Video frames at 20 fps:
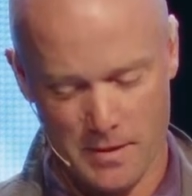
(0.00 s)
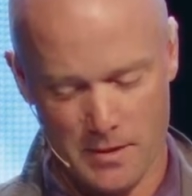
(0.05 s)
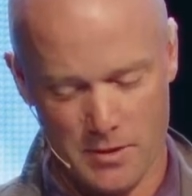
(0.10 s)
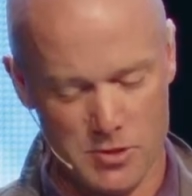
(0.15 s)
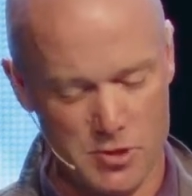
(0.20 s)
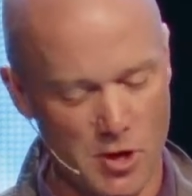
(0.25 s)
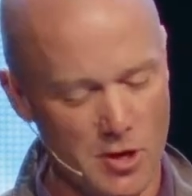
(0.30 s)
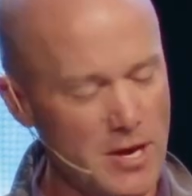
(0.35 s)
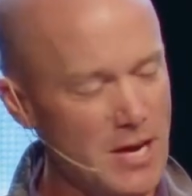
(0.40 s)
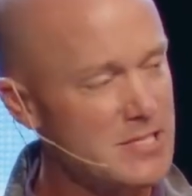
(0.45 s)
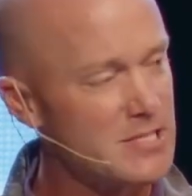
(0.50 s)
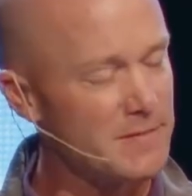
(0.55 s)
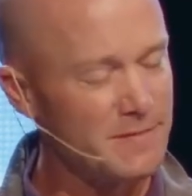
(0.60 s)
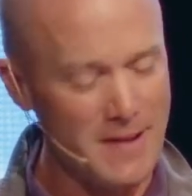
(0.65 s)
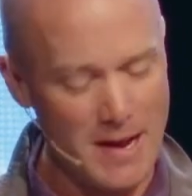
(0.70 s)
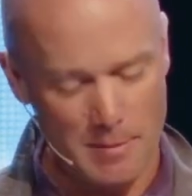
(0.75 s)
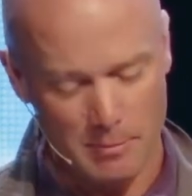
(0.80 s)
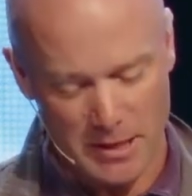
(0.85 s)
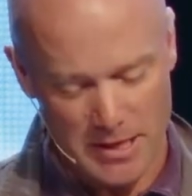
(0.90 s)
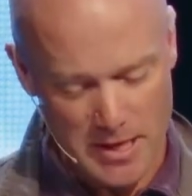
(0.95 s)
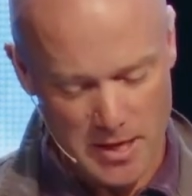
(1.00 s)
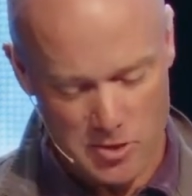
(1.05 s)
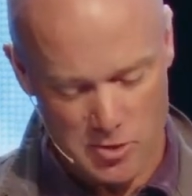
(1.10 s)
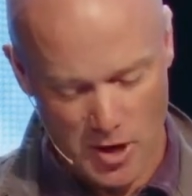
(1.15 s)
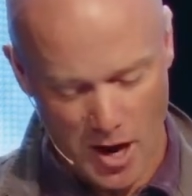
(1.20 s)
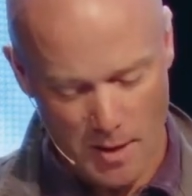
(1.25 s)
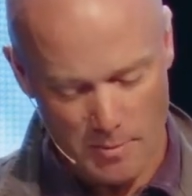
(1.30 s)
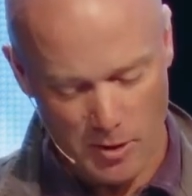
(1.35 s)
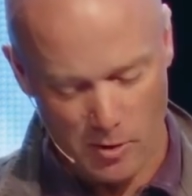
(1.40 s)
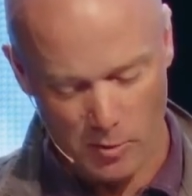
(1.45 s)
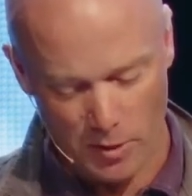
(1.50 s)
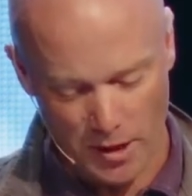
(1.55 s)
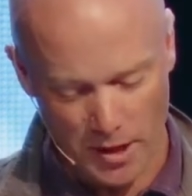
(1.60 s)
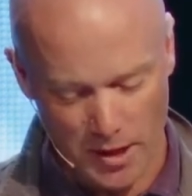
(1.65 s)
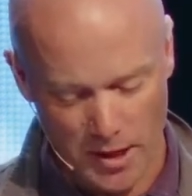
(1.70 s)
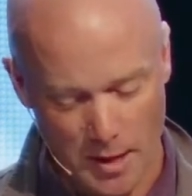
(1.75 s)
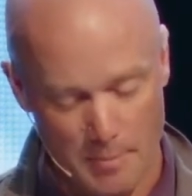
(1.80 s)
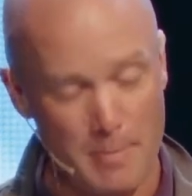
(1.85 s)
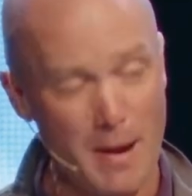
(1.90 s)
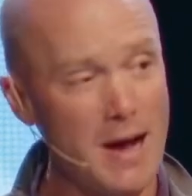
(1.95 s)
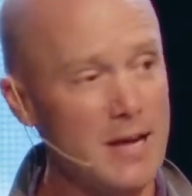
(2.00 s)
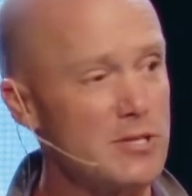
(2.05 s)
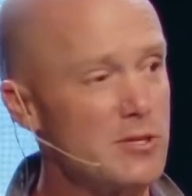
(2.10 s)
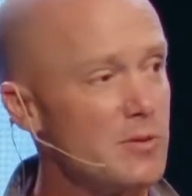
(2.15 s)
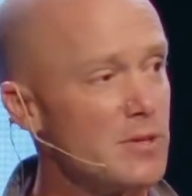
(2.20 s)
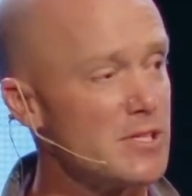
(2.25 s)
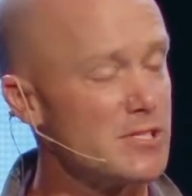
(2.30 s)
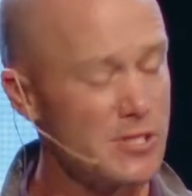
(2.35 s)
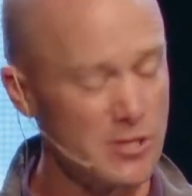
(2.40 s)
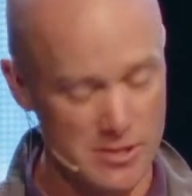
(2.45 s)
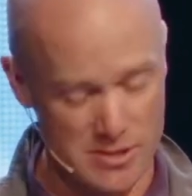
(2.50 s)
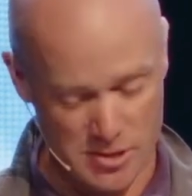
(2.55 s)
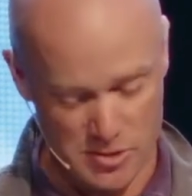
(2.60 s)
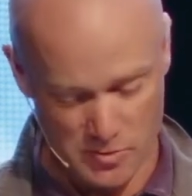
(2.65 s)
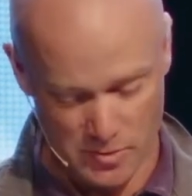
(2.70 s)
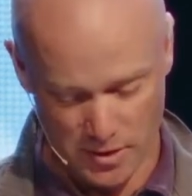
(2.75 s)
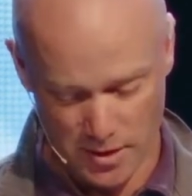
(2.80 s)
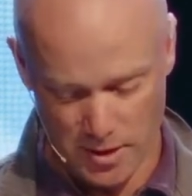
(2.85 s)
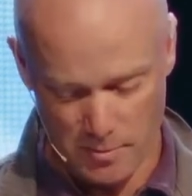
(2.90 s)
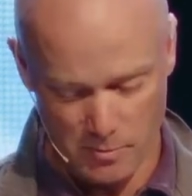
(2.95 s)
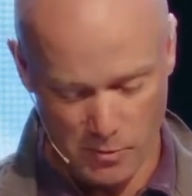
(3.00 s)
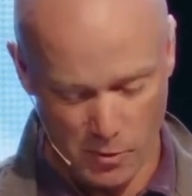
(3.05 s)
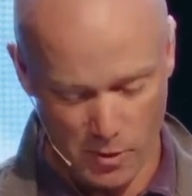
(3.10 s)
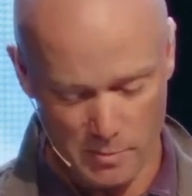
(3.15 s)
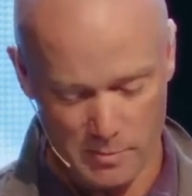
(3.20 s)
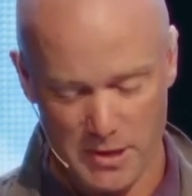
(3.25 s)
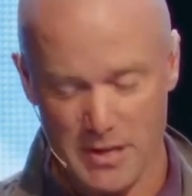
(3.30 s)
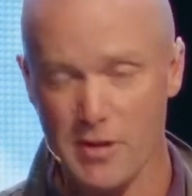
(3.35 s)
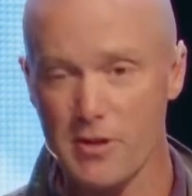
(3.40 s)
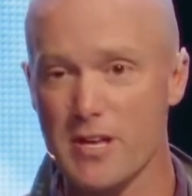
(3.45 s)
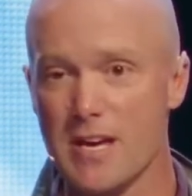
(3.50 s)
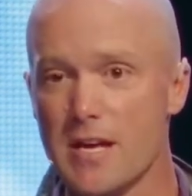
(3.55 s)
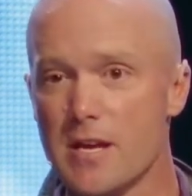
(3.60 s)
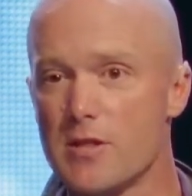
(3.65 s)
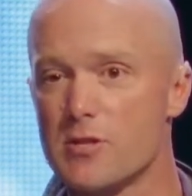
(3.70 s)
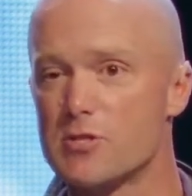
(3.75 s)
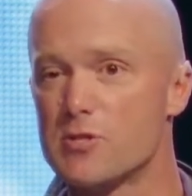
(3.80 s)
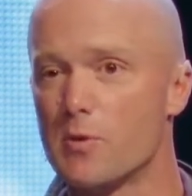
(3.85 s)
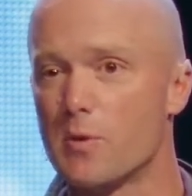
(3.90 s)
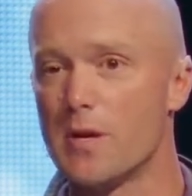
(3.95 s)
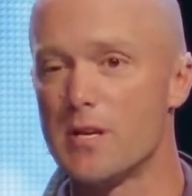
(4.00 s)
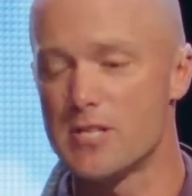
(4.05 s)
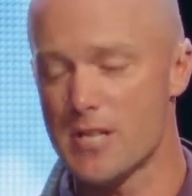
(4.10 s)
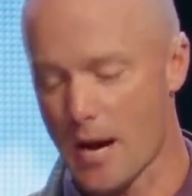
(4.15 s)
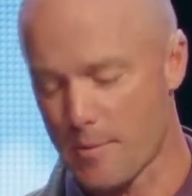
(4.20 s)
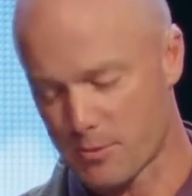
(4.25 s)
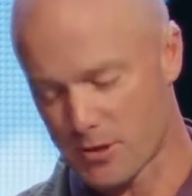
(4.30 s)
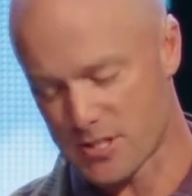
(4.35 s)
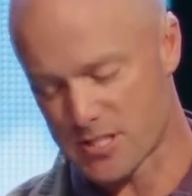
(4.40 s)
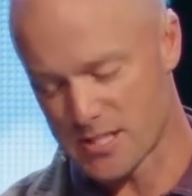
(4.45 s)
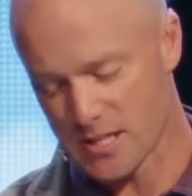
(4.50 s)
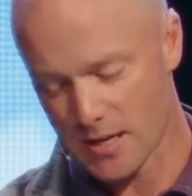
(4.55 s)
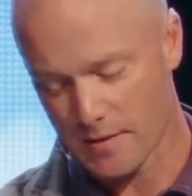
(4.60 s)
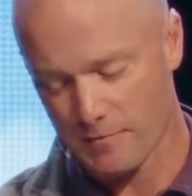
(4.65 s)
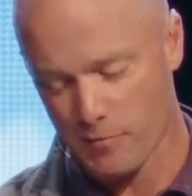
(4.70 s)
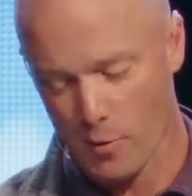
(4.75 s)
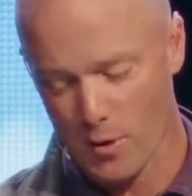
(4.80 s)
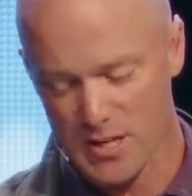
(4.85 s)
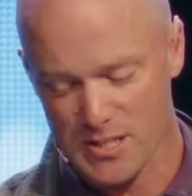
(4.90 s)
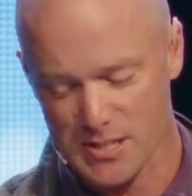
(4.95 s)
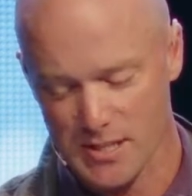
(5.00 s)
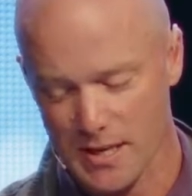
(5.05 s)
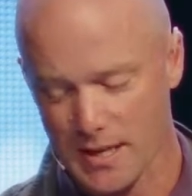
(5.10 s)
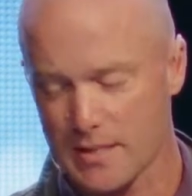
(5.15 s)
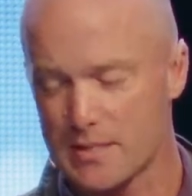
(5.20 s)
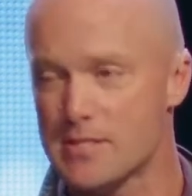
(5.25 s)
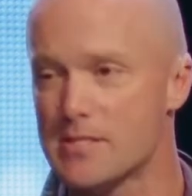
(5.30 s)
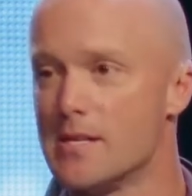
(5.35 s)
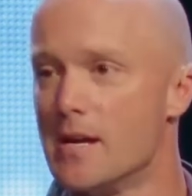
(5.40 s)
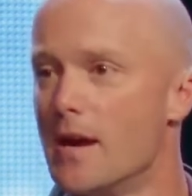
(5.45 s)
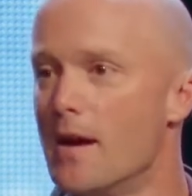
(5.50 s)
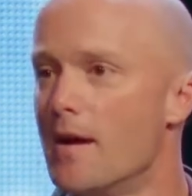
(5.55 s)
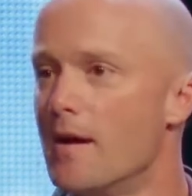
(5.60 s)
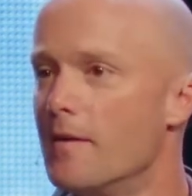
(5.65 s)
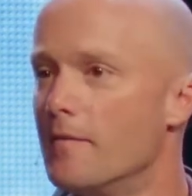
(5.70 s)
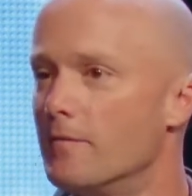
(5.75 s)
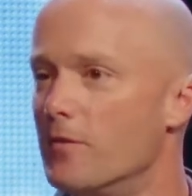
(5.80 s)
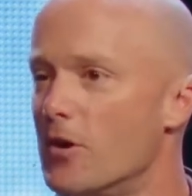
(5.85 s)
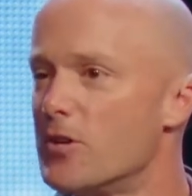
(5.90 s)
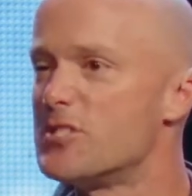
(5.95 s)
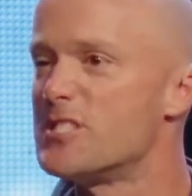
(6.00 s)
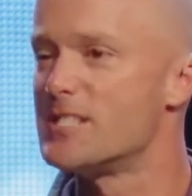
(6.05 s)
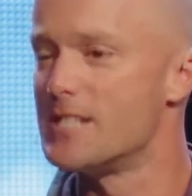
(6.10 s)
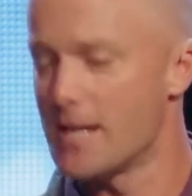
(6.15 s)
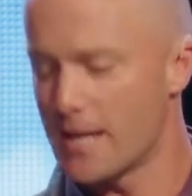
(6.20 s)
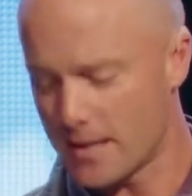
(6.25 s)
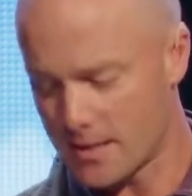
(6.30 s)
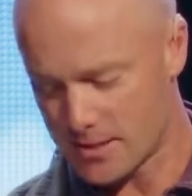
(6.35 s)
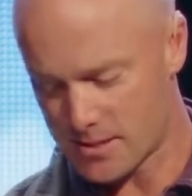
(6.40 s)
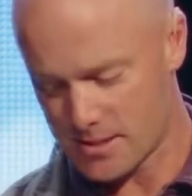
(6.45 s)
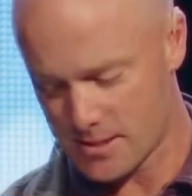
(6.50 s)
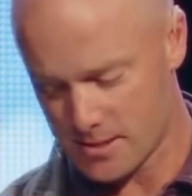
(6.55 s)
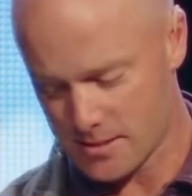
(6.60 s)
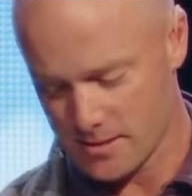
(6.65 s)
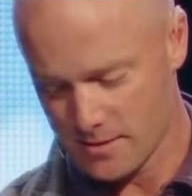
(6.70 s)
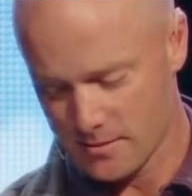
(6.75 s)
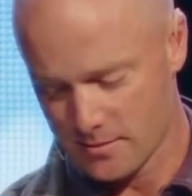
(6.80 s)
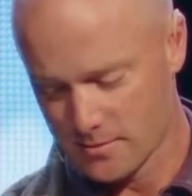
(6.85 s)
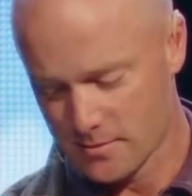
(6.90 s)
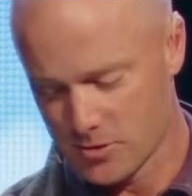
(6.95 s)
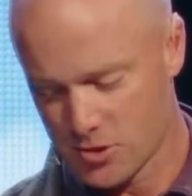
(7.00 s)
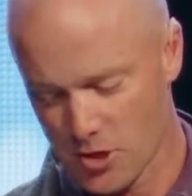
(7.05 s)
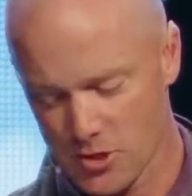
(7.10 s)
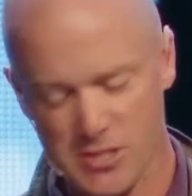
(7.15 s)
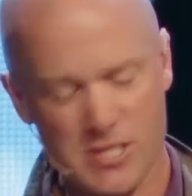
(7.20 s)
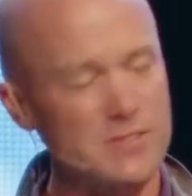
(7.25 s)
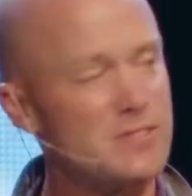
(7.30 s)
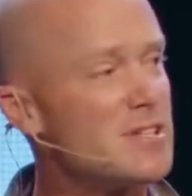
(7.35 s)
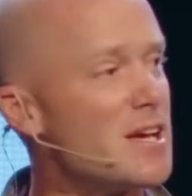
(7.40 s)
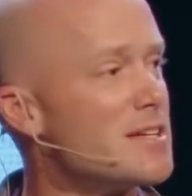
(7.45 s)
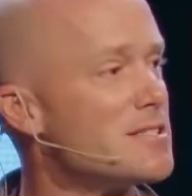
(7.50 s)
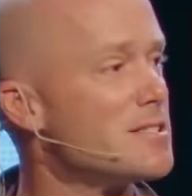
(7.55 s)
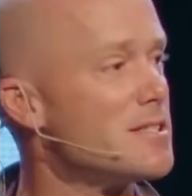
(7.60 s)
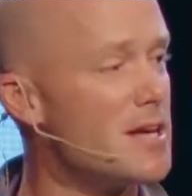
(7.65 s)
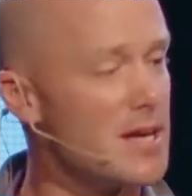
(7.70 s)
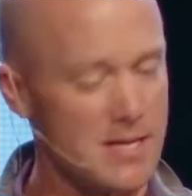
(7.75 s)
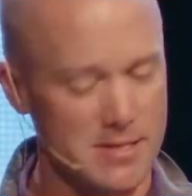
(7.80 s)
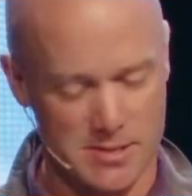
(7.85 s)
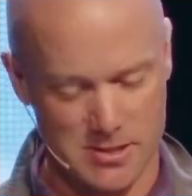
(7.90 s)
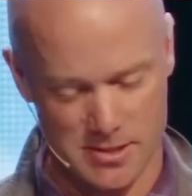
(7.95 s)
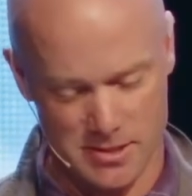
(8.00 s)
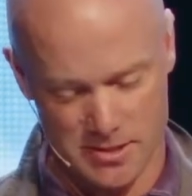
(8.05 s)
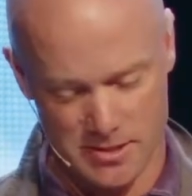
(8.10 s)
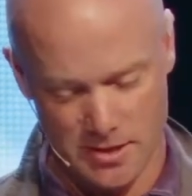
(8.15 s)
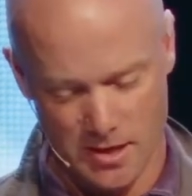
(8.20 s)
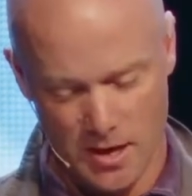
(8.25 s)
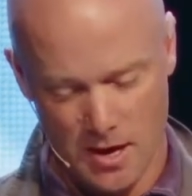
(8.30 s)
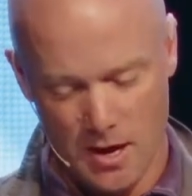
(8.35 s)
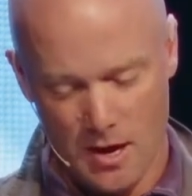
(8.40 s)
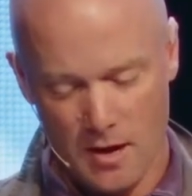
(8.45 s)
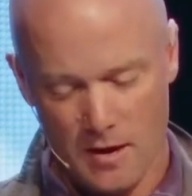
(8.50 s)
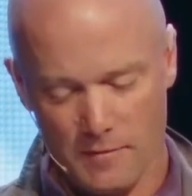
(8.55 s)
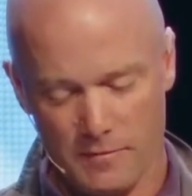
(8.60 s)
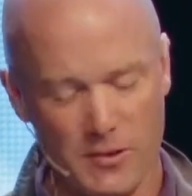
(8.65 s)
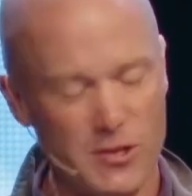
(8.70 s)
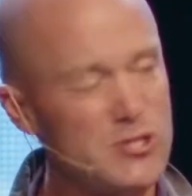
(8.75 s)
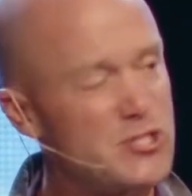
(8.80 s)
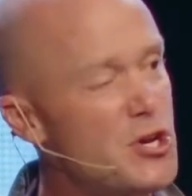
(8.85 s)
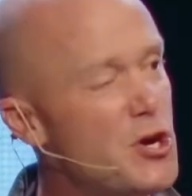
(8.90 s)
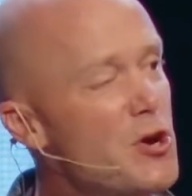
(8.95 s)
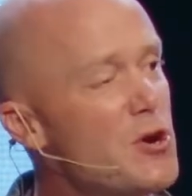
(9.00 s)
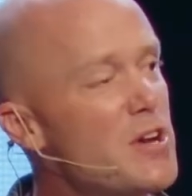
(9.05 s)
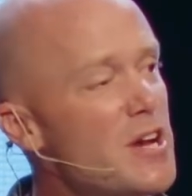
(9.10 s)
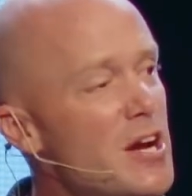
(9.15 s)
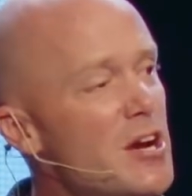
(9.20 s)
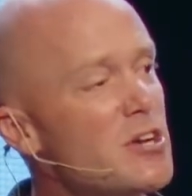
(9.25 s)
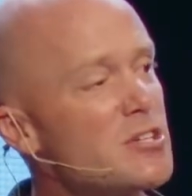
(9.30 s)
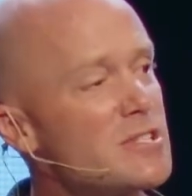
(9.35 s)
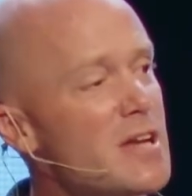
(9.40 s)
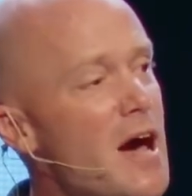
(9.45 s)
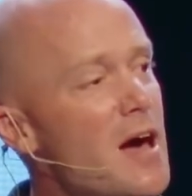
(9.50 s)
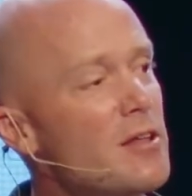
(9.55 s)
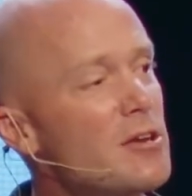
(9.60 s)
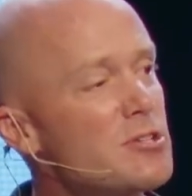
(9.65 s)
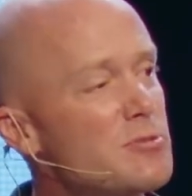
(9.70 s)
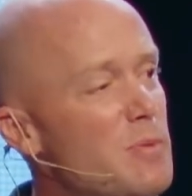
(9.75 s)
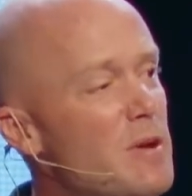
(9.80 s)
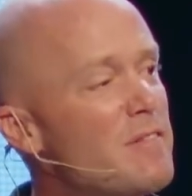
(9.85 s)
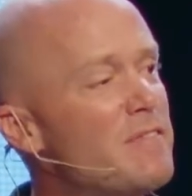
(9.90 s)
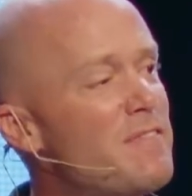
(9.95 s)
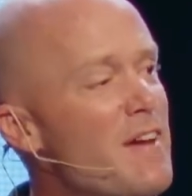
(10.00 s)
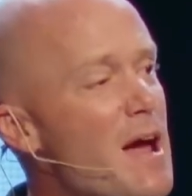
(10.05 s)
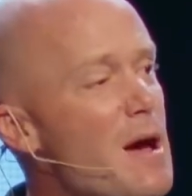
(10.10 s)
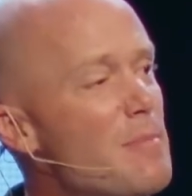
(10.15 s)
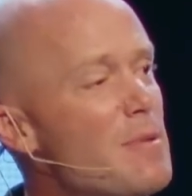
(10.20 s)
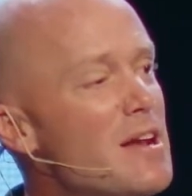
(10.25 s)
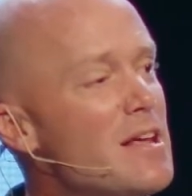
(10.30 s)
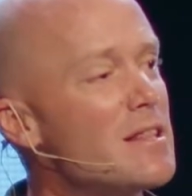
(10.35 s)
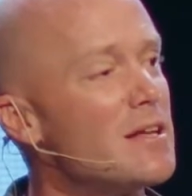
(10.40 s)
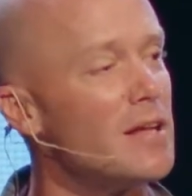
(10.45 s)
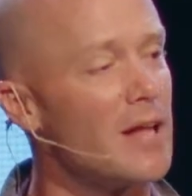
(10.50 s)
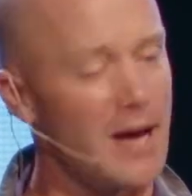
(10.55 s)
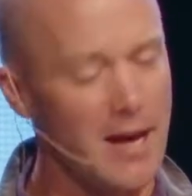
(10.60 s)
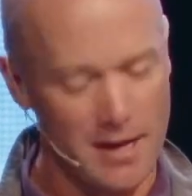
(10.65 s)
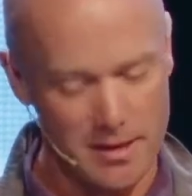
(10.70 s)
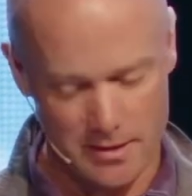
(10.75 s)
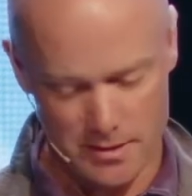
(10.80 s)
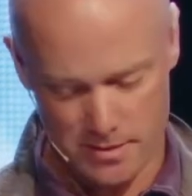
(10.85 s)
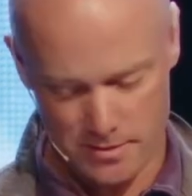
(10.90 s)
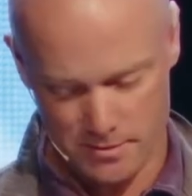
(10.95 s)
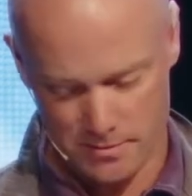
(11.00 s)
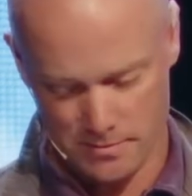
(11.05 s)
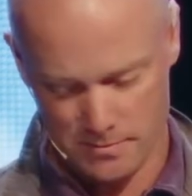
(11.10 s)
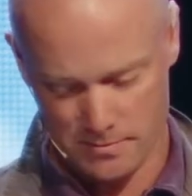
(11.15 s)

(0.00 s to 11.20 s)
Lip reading: There's all kinds of family drama we're going to come back to in the series. It's really important. But near the end of the story, chapter 46, verse 6, Joseph says this, for 2 years now there's been famine in the land,